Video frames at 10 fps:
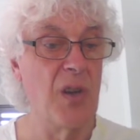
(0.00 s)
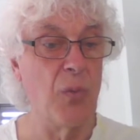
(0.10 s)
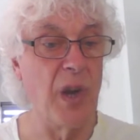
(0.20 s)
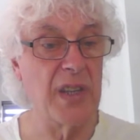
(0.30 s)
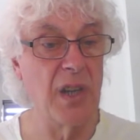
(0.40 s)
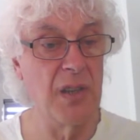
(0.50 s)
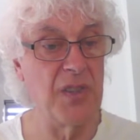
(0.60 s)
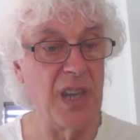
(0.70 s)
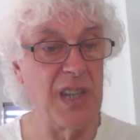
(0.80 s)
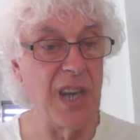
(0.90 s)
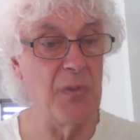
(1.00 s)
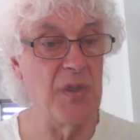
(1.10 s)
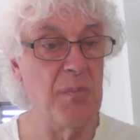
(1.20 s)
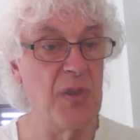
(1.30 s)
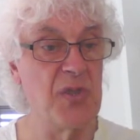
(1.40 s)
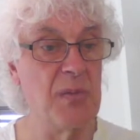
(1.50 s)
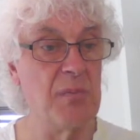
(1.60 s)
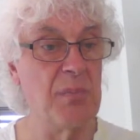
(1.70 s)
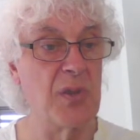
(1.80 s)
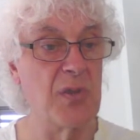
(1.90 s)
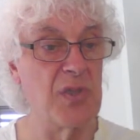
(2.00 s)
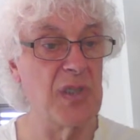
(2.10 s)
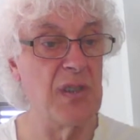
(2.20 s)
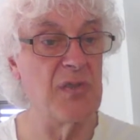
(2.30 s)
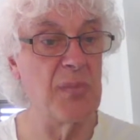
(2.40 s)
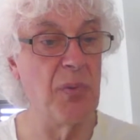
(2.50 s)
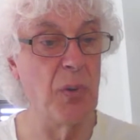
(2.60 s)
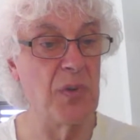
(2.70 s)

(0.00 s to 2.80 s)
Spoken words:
White can't take now with the bishop because it leaves the pawn on